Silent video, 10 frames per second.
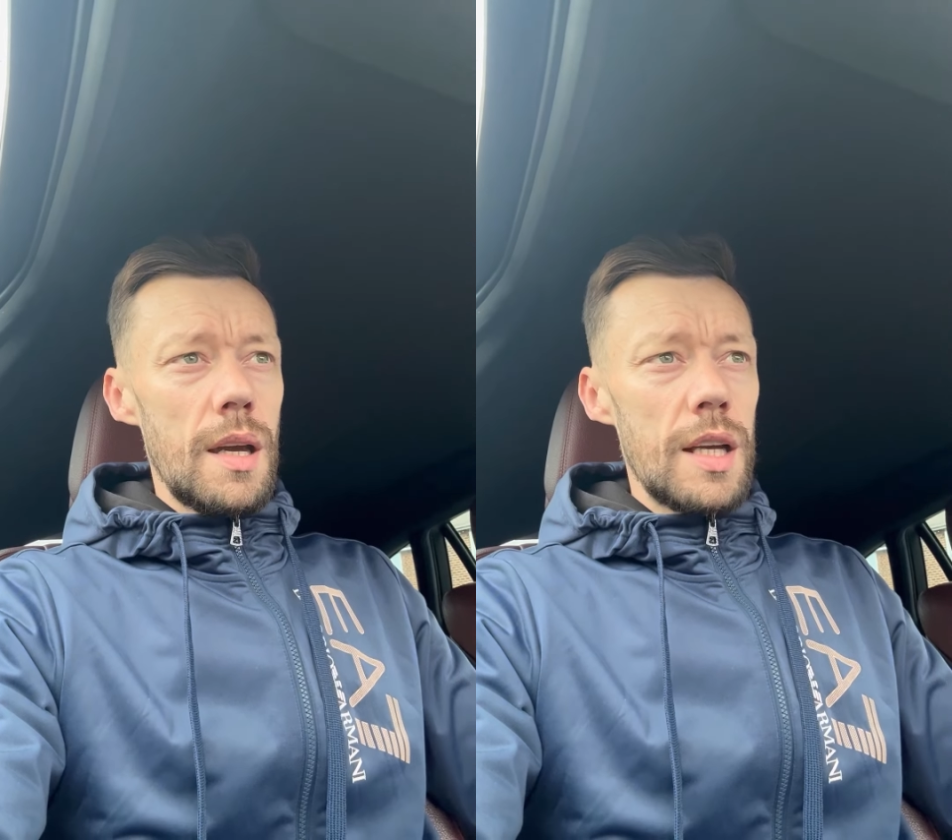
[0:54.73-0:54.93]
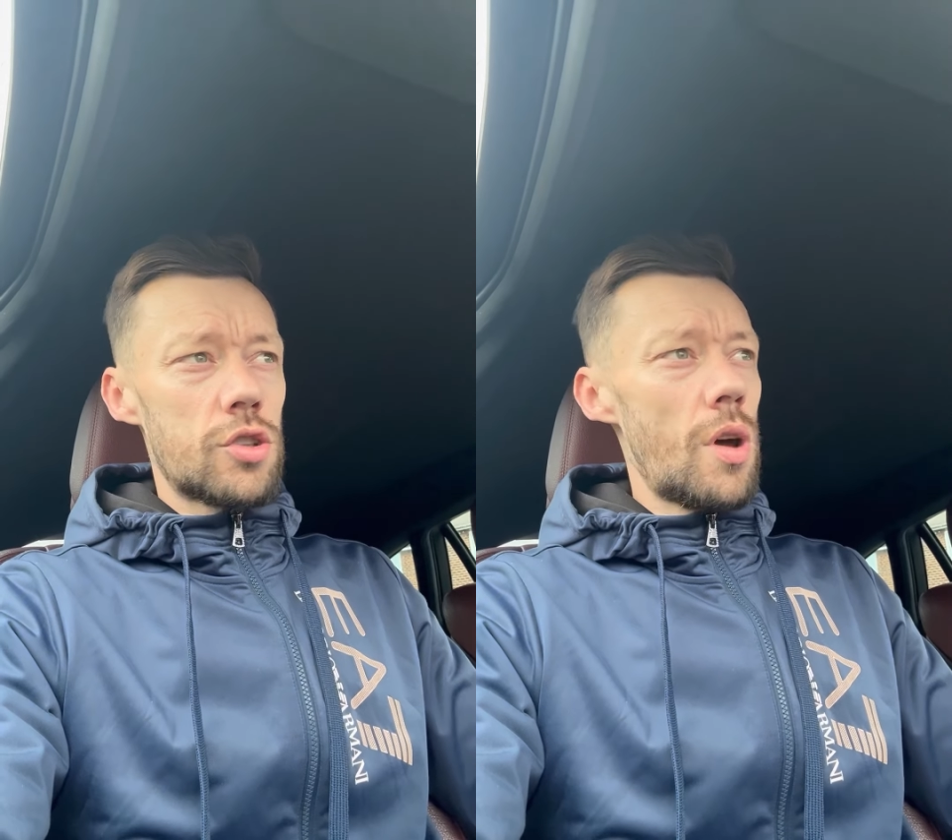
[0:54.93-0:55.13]

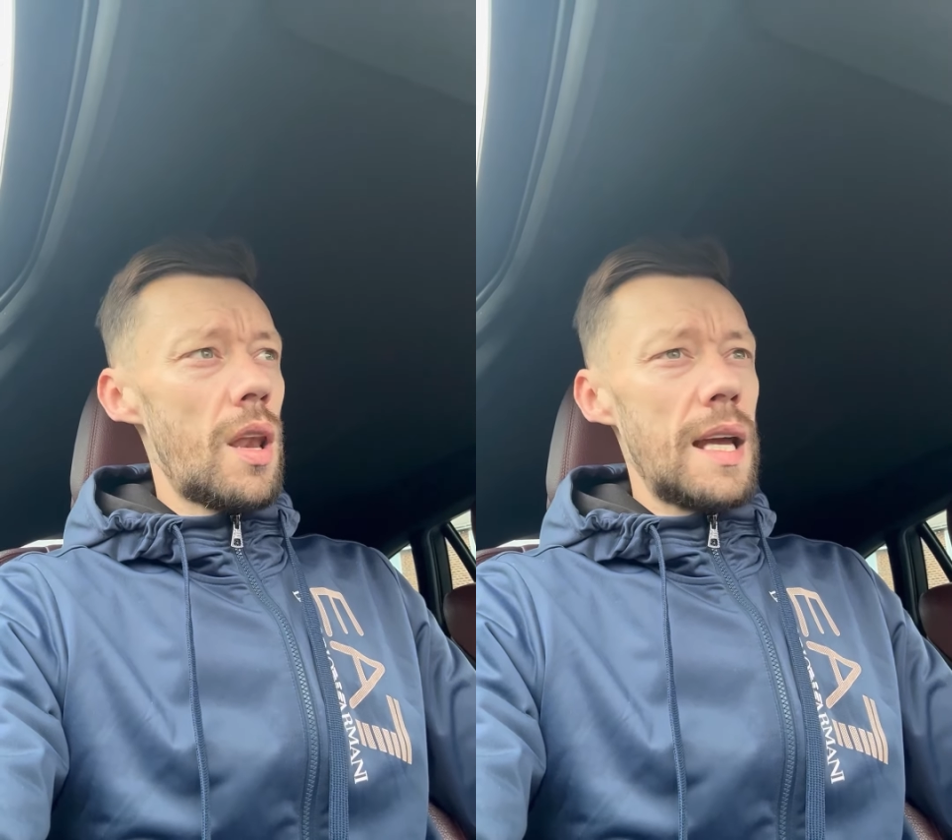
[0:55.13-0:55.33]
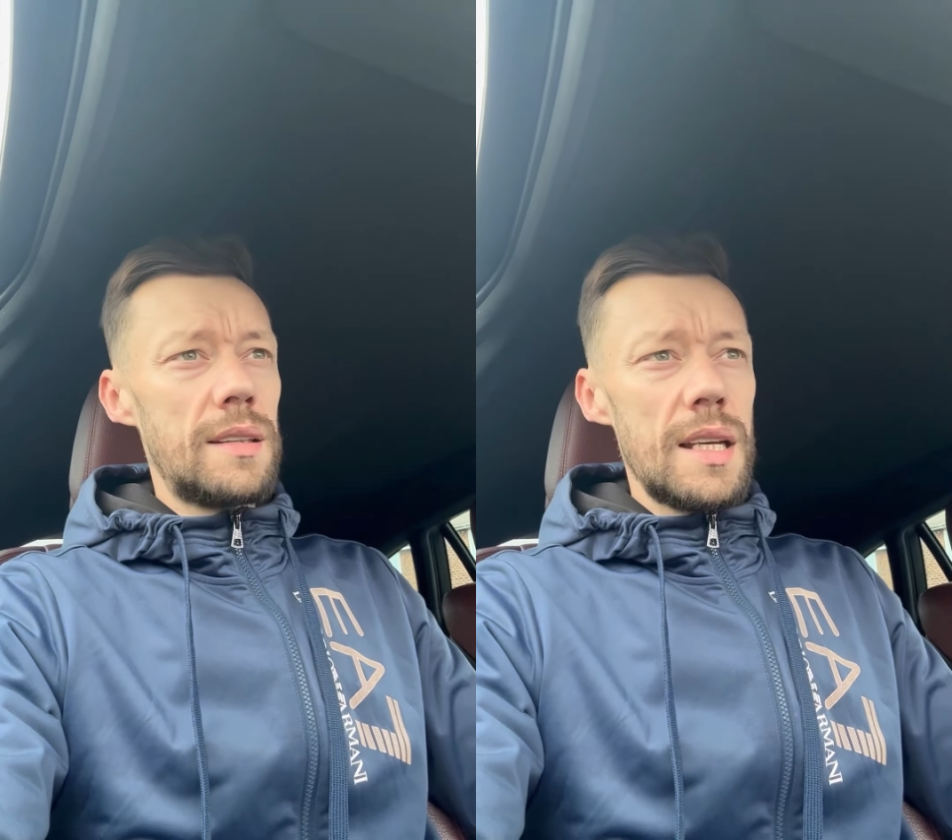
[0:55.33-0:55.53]
It's not
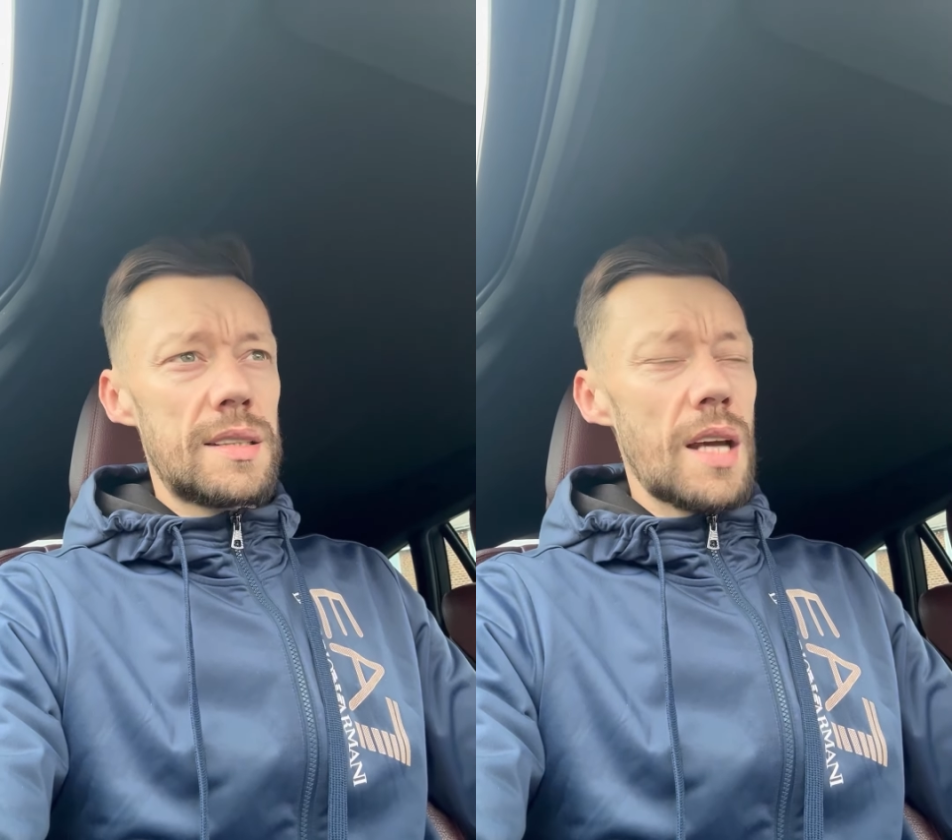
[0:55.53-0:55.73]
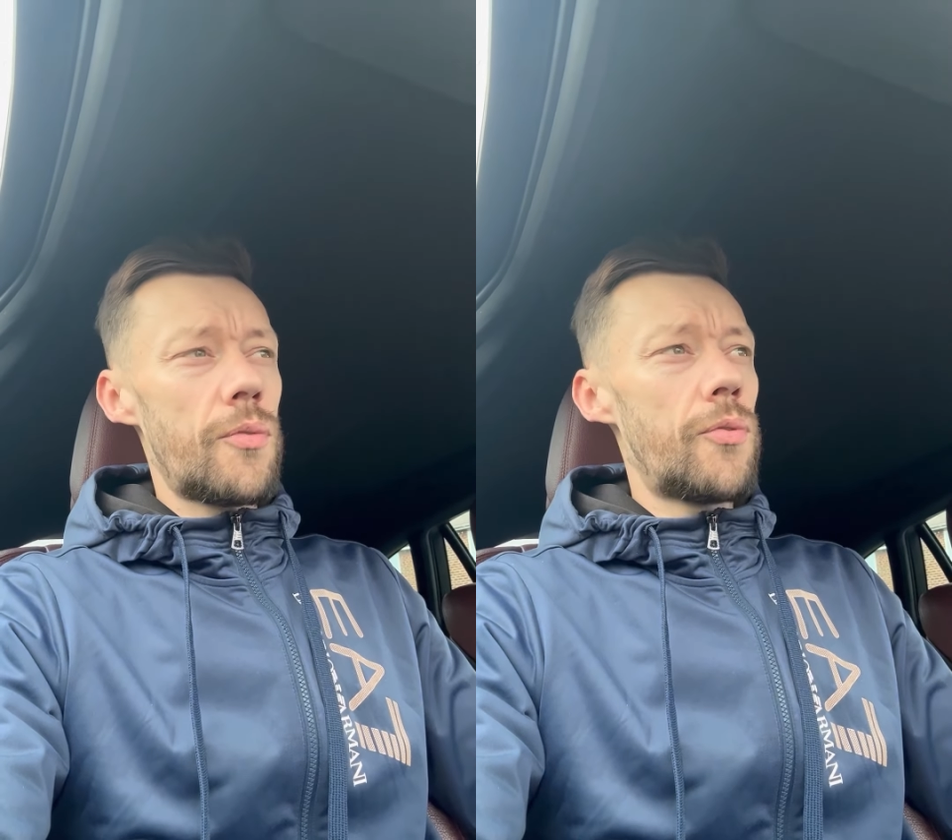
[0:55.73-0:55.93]
like these
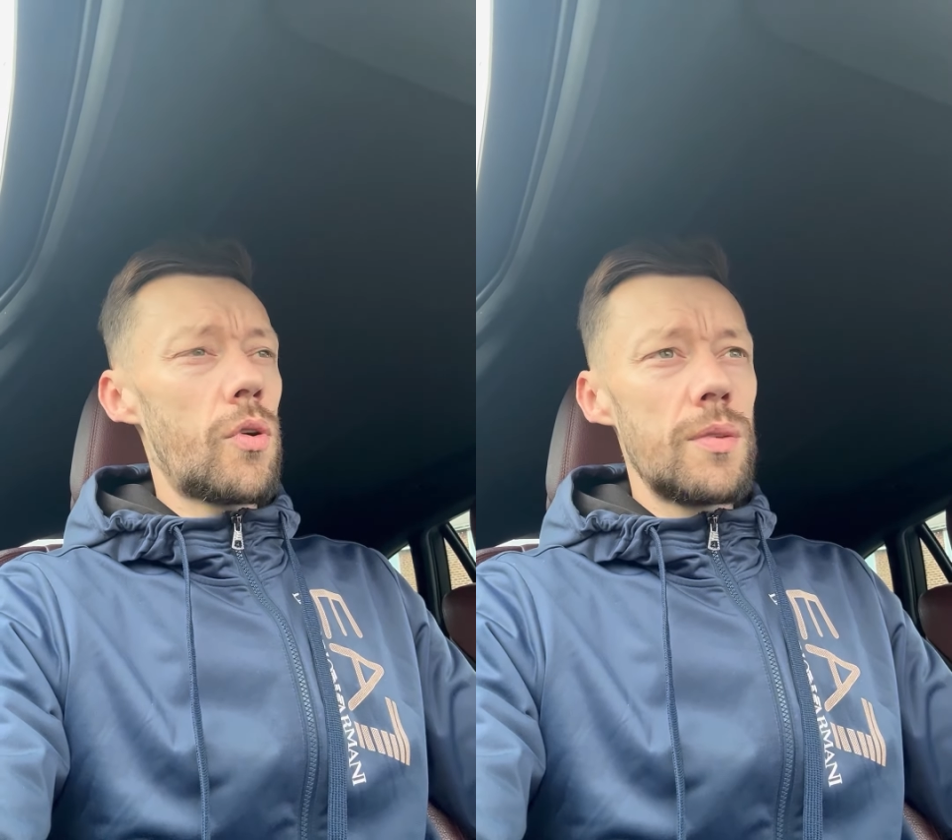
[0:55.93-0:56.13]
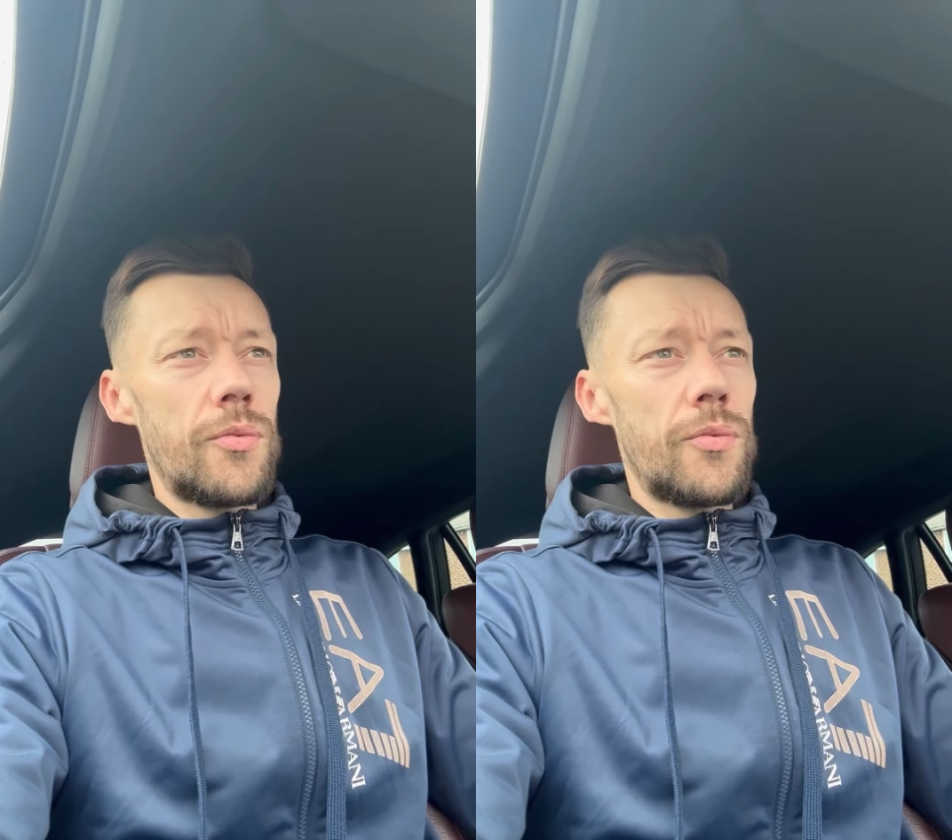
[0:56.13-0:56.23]
daft fucking